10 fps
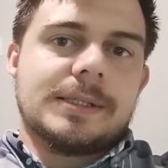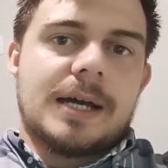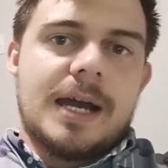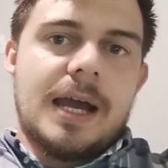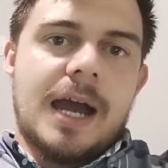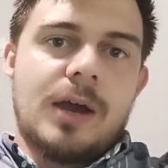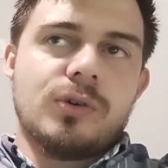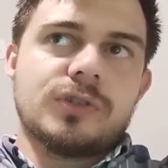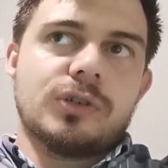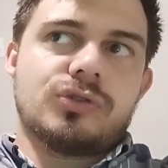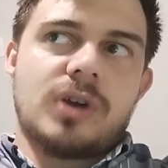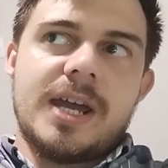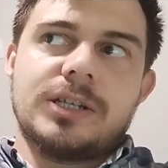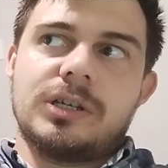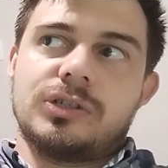I also try
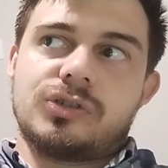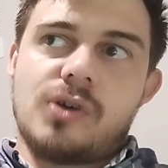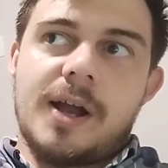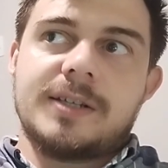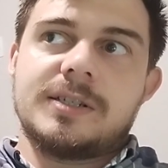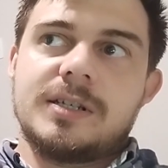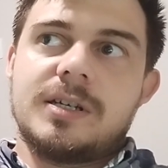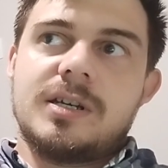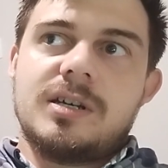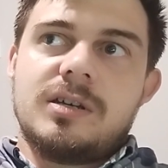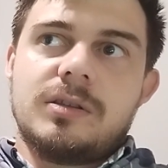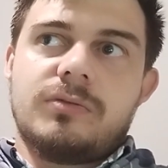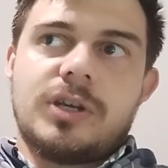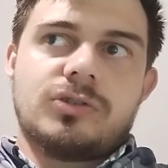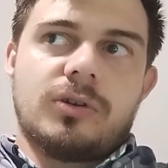and instruct the
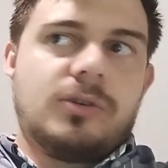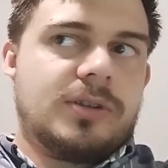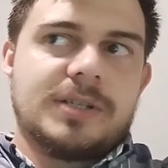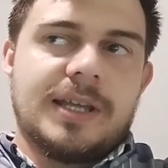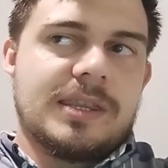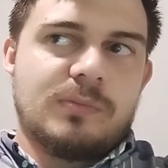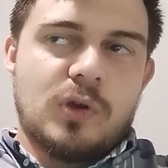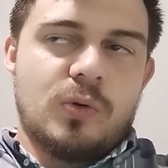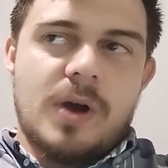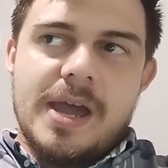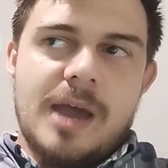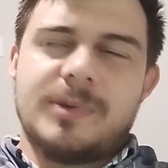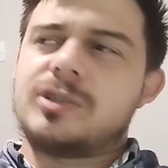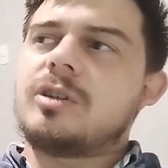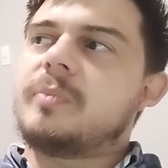restaurant not to let them know who I am. It's
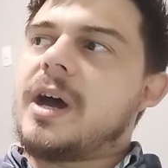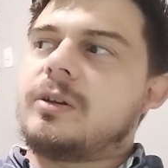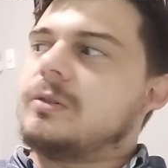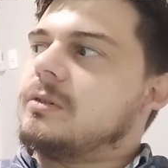not about